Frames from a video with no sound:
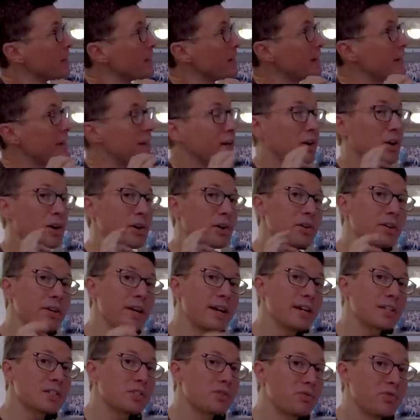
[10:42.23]
In our
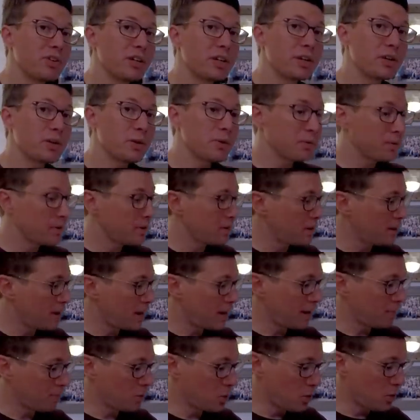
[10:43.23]
next video,
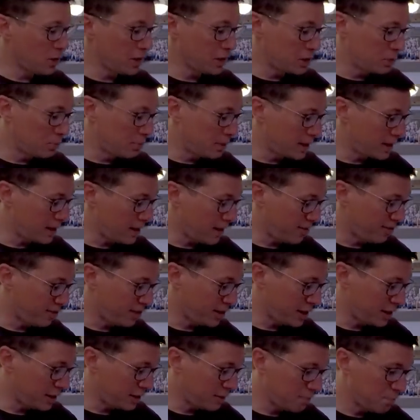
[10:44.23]
I'm going to be
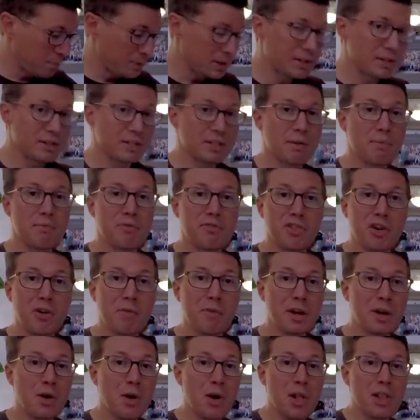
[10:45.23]
covering, because I'm
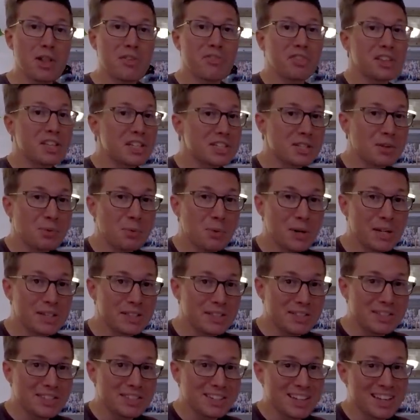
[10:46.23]
filming all of these at
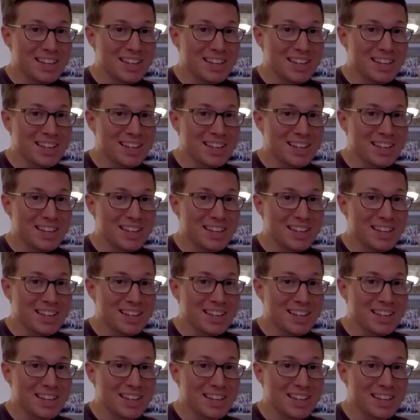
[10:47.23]
once,